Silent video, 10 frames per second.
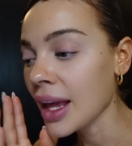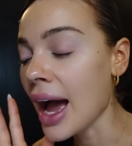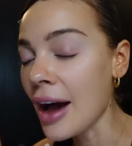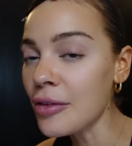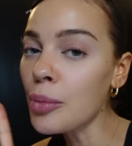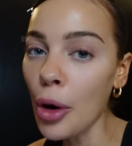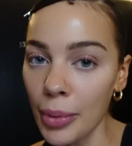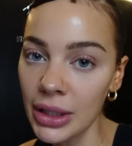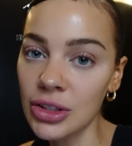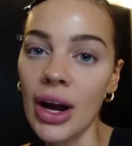I haven't
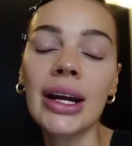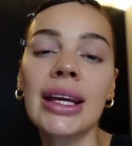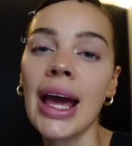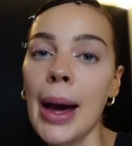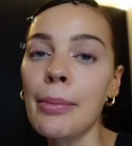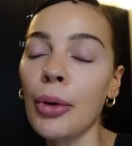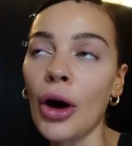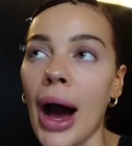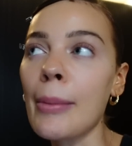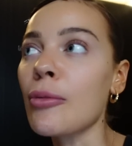properly tried it yet,
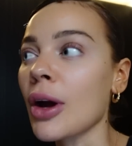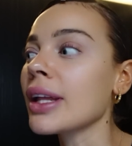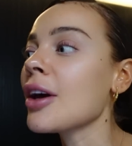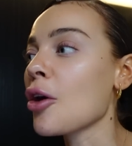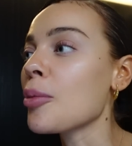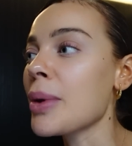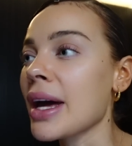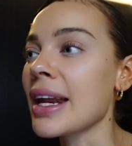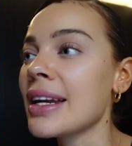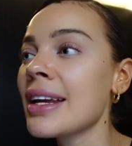but I'm really
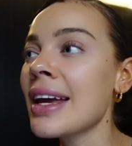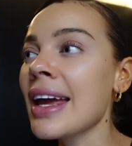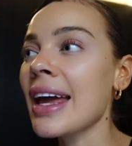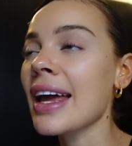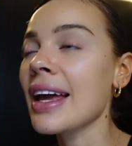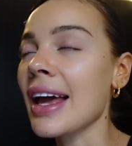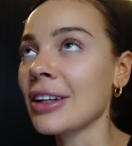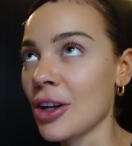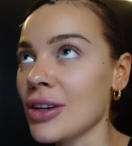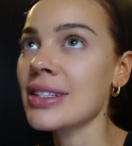hoping
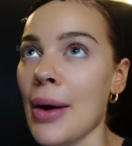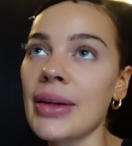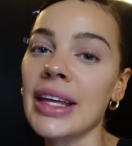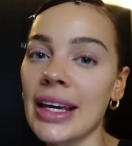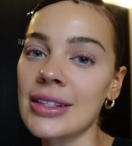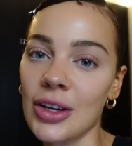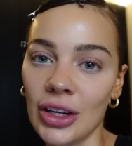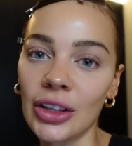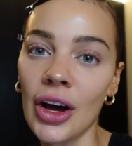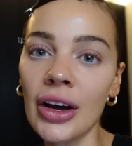it looks how I think it's going
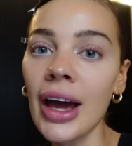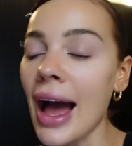to look.